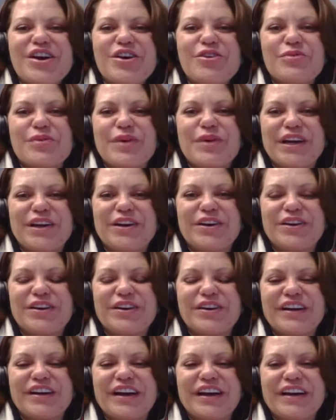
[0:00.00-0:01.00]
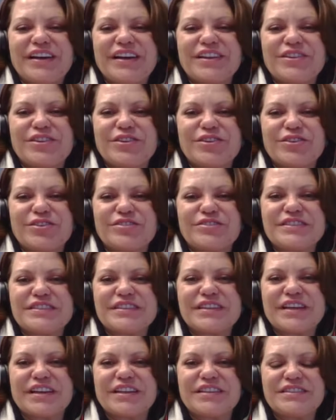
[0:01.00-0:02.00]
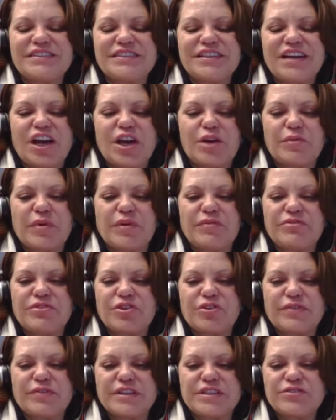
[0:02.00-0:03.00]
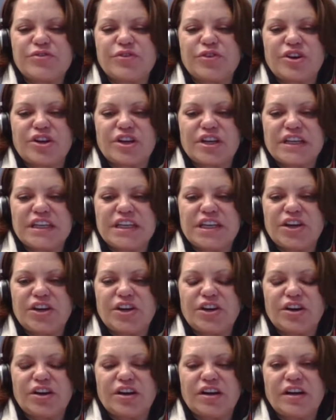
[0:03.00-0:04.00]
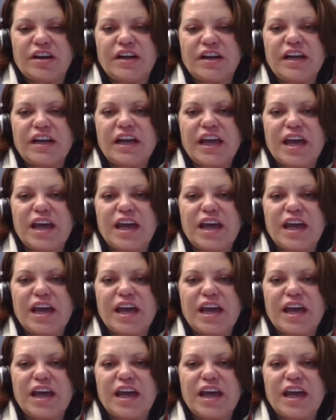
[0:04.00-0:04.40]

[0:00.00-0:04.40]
where there's a time of service for a year.